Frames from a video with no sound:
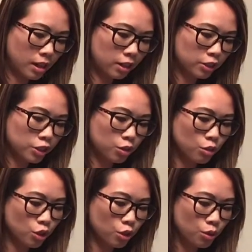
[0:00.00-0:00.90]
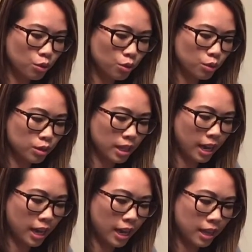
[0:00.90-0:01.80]
The colors you
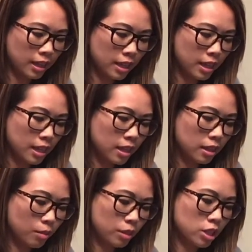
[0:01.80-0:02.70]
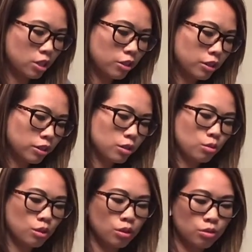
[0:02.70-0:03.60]
choose and the
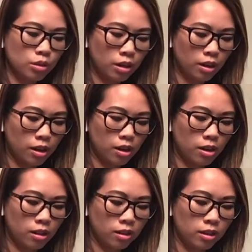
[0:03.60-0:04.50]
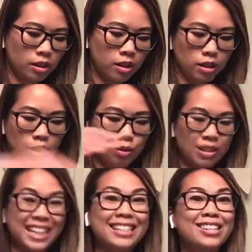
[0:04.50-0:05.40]
materials you use are all
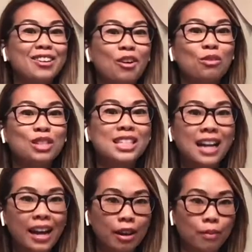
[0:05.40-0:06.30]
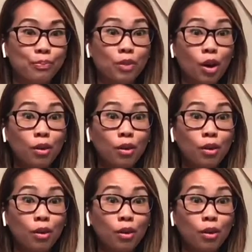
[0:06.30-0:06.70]
unique to your own style.